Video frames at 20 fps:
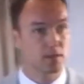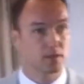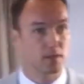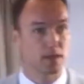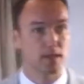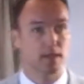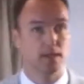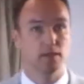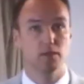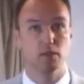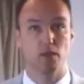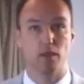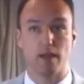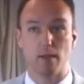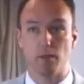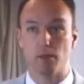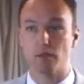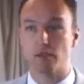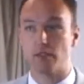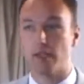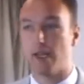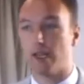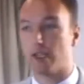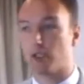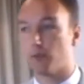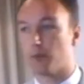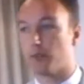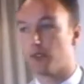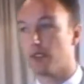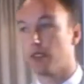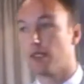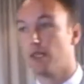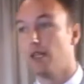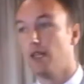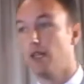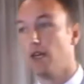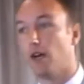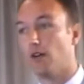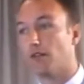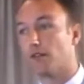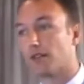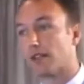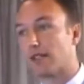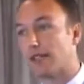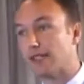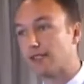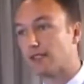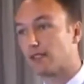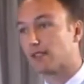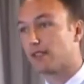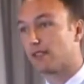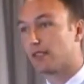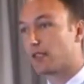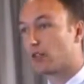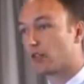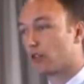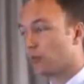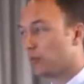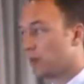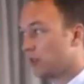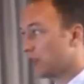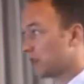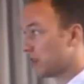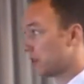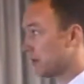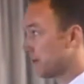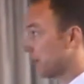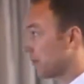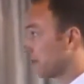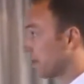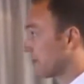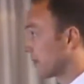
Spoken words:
Okay, so that was the argument of the classical economists.